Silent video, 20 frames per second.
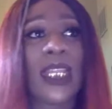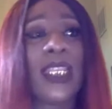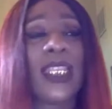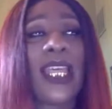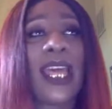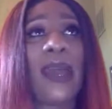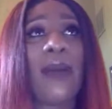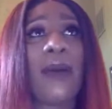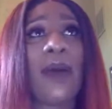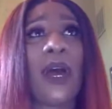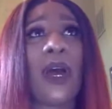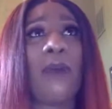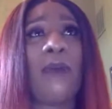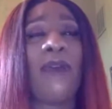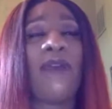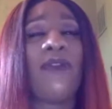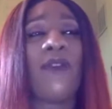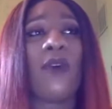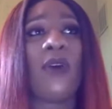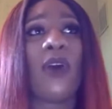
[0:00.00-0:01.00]
That
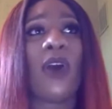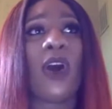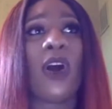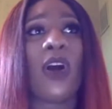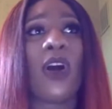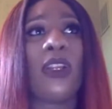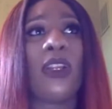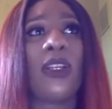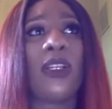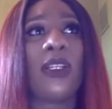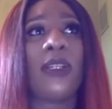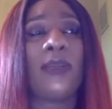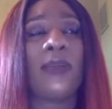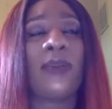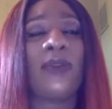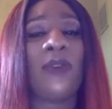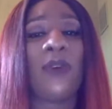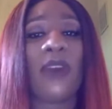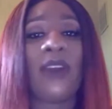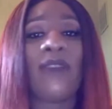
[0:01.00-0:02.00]

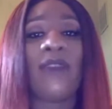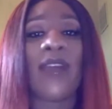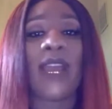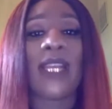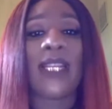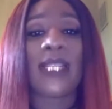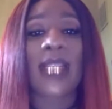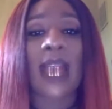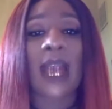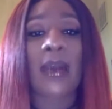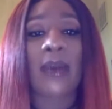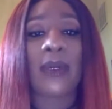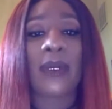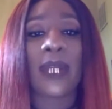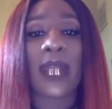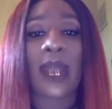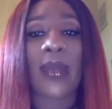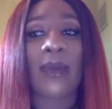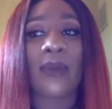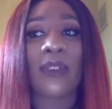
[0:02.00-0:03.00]
before advice
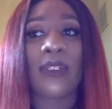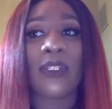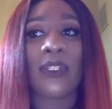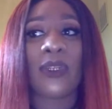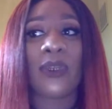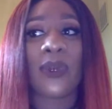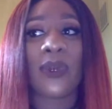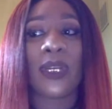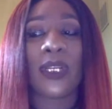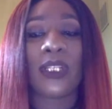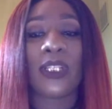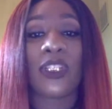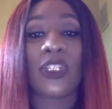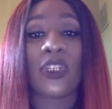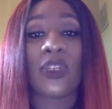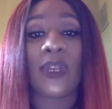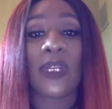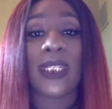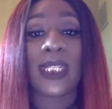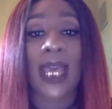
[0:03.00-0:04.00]
hour, I was doing
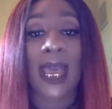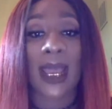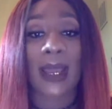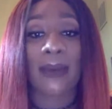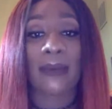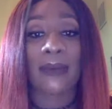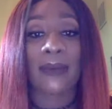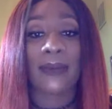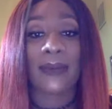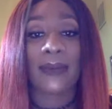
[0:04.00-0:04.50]
story time.